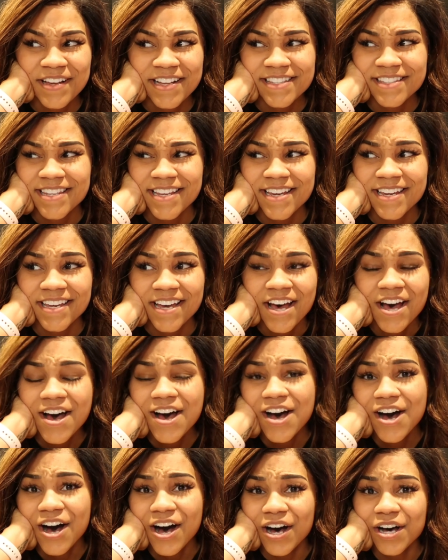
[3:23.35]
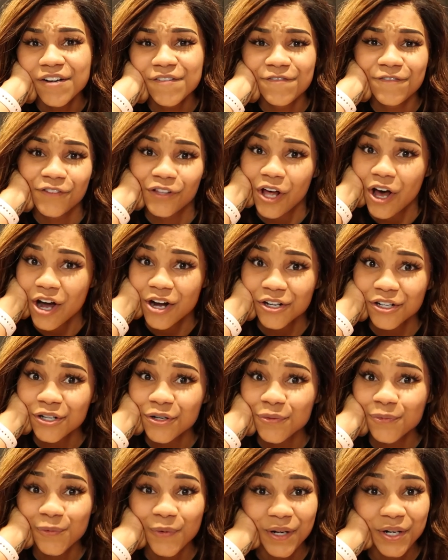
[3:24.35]
That's like a
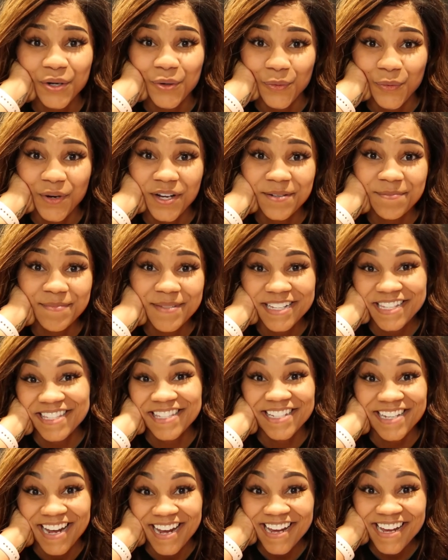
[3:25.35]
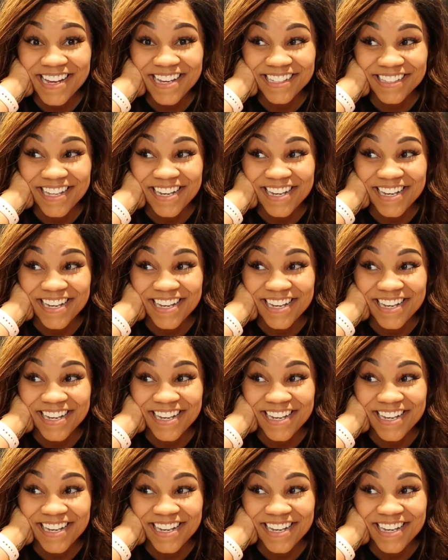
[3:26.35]
vlogger one oh one mistake.